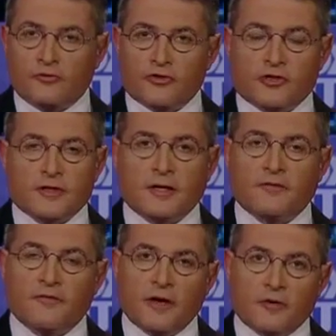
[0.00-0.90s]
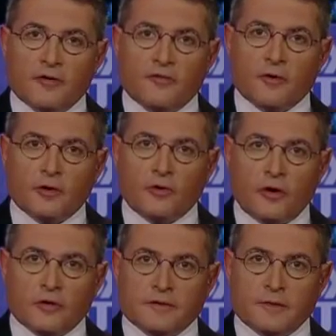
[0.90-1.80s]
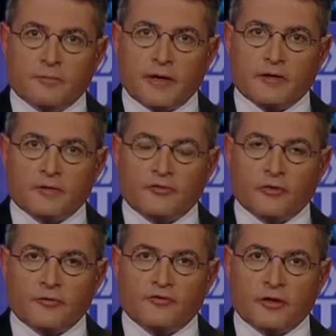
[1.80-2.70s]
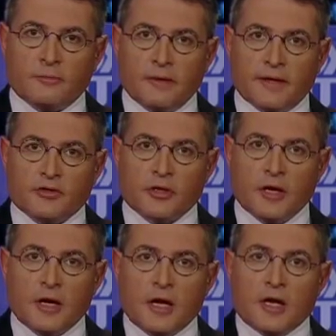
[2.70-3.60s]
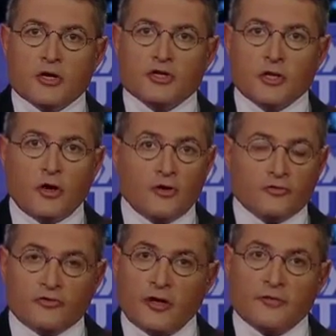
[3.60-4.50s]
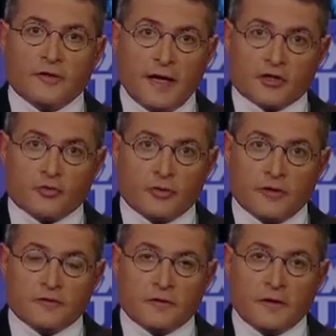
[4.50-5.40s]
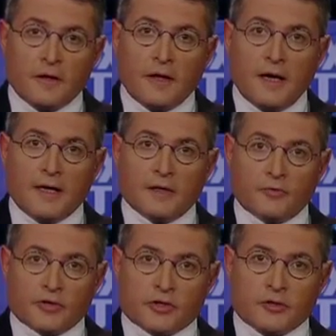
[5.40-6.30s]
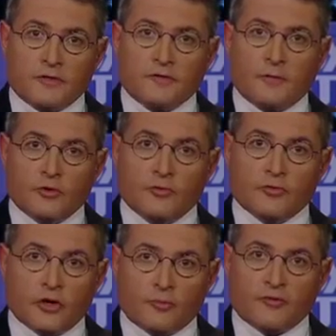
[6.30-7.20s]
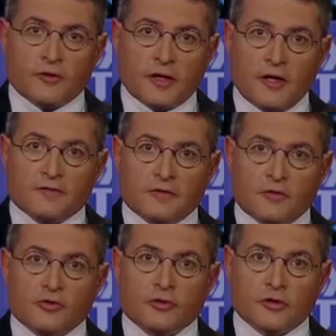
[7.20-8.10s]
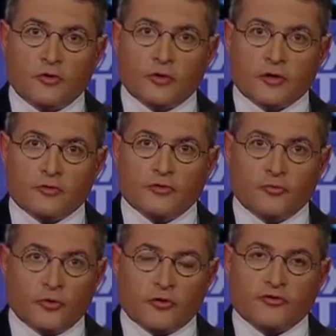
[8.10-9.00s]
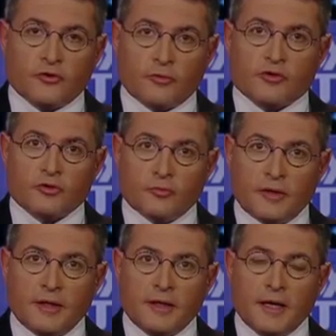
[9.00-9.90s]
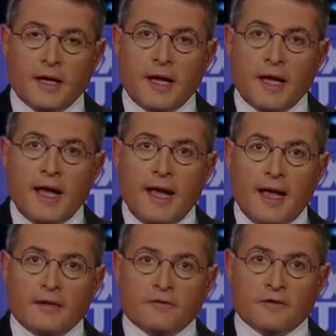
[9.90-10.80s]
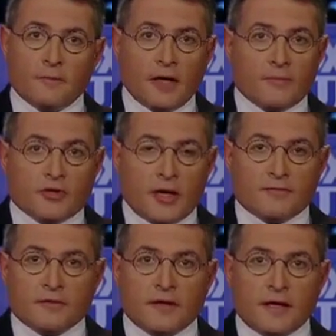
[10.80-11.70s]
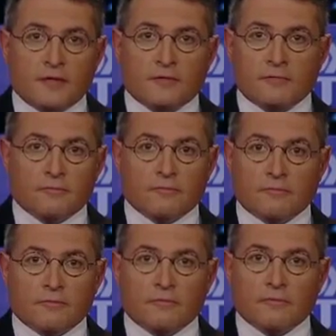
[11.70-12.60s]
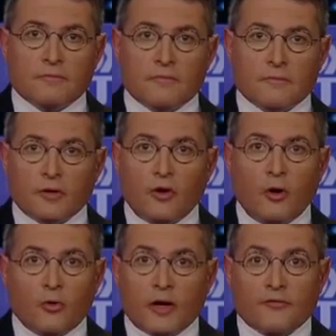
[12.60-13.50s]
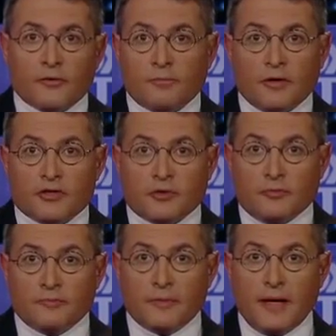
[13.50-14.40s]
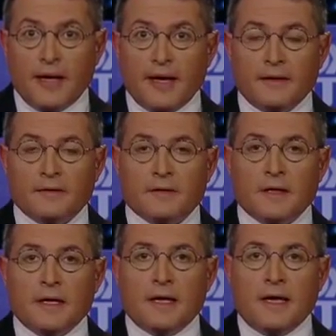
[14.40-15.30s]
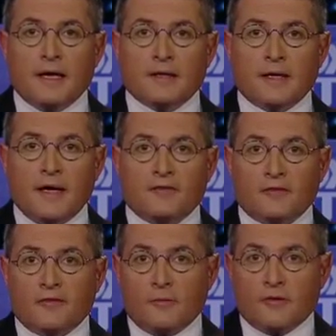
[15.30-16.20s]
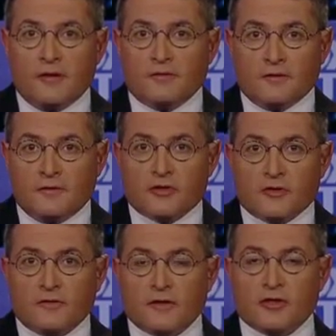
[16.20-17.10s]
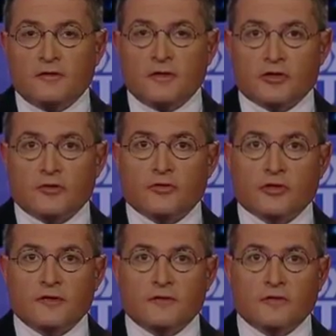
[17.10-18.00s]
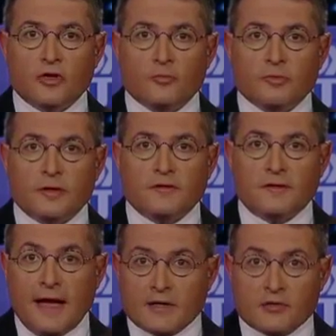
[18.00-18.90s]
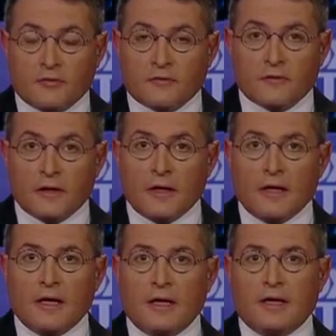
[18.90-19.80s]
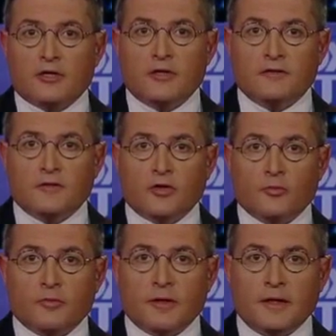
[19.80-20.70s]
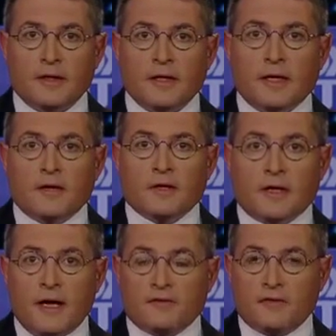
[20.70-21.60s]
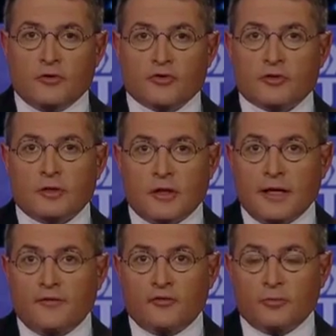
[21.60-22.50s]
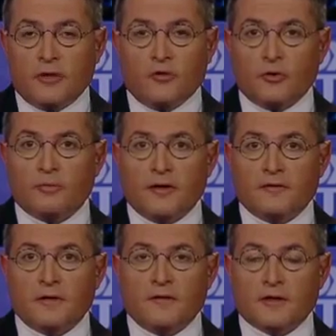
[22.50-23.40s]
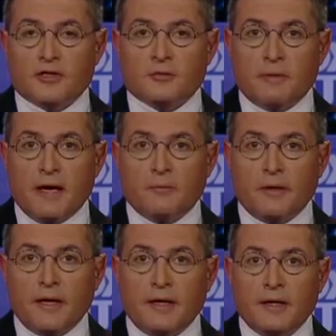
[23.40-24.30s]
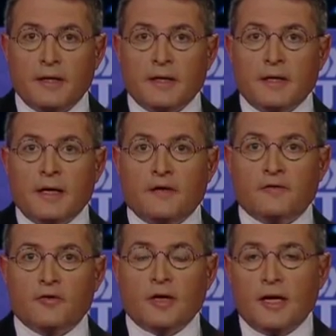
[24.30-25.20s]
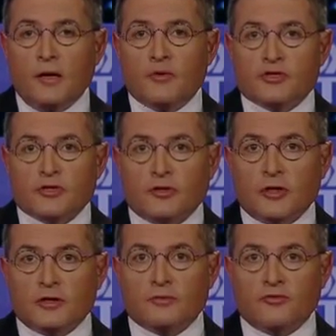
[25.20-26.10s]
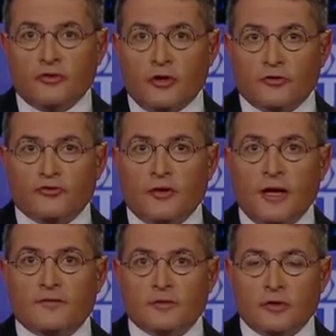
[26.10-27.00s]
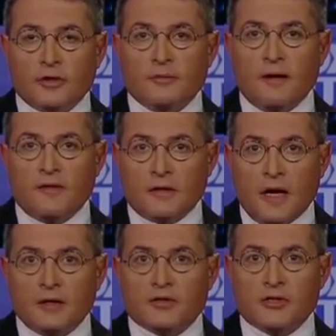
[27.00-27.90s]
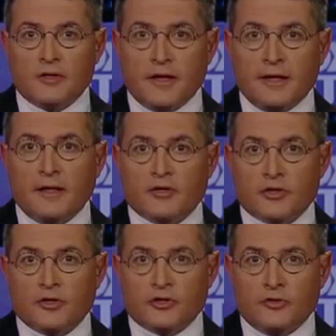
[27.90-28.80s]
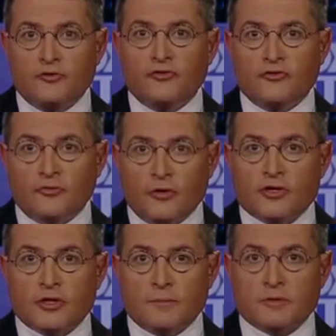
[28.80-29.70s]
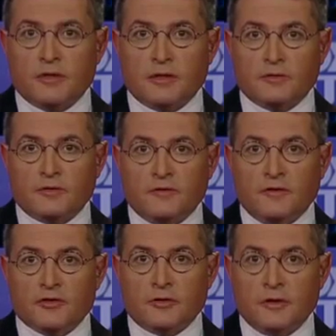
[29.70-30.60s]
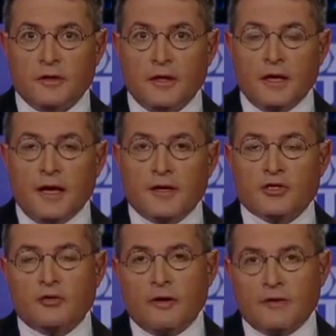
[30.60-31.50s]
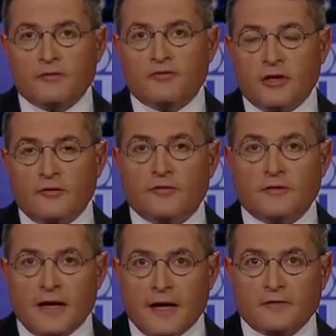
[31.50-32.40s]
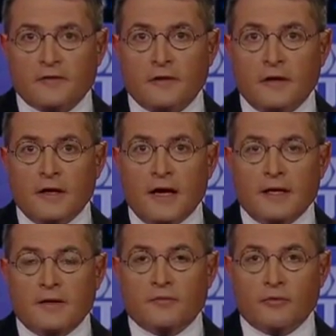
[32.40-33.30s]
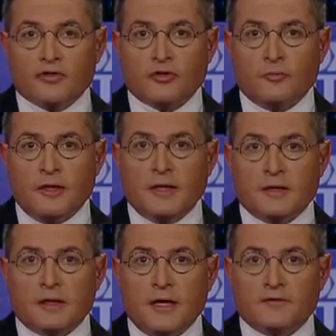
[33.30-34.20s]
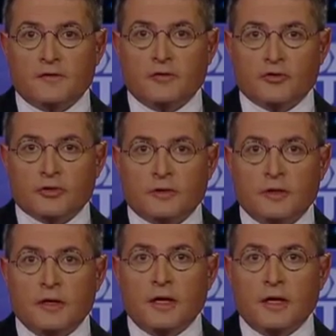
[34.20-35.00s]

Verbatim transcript: So she's got a very, very long, deep record of service on the bench. She calls herself a textualist and an originalist, someone who interprets the Constitution according to its words and original meaning. And sometimes you have to take the law wherever it brings you. And in the case of some of these decisions that she's issued, she's interpreting statutes. Uh, she's interpreting the Constitution in light of Supreme Court precedent that she's bound by. And so you can't always just look at the results. You have to look at the methodology that a judge uses in reaching a particular decision. And she grounds herself in text and in the original meaning of the Constitution.